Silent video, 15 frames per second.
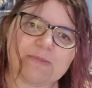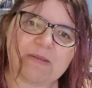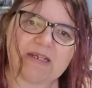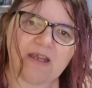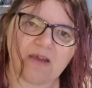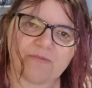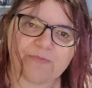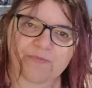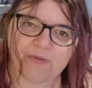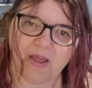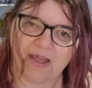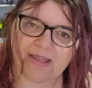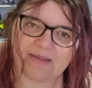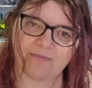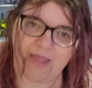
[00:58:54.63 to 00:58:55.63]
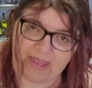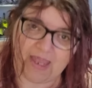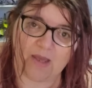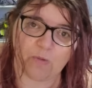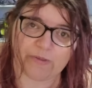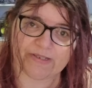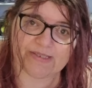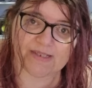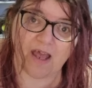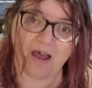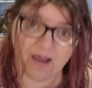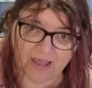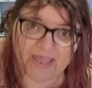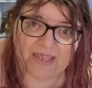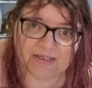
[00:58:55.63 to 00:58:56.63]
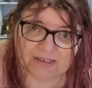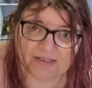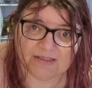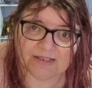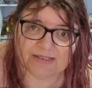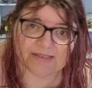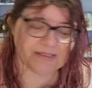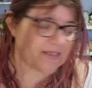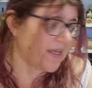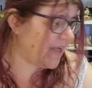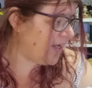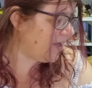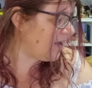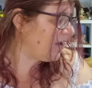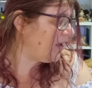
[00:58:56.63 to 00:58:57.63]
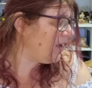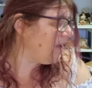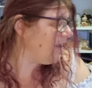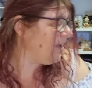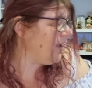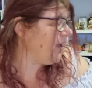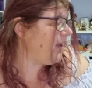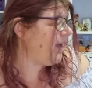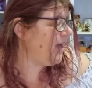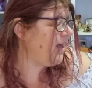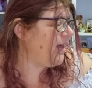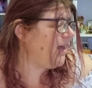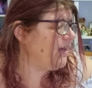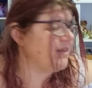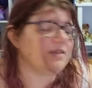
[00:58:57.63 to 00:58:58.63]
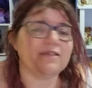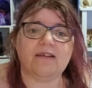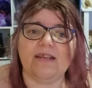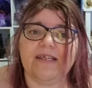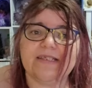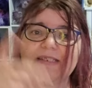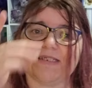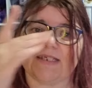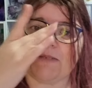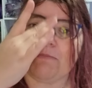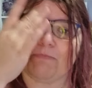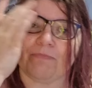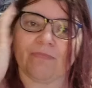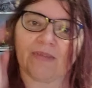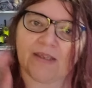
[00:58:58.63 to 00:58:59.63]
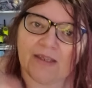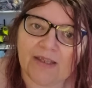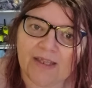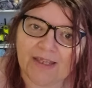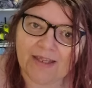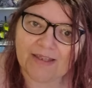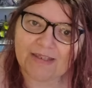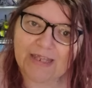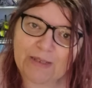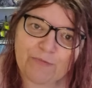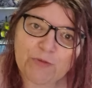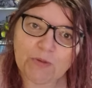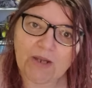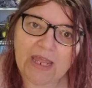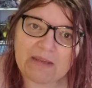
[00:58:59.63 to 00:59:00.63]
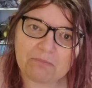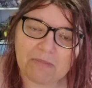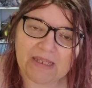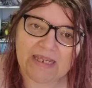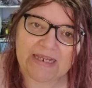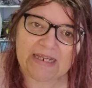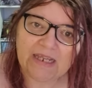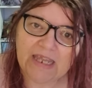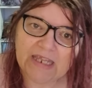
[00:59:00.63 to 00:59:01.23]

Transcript: spent 5 hours ironing yesterday. Here's a tip. If you're like me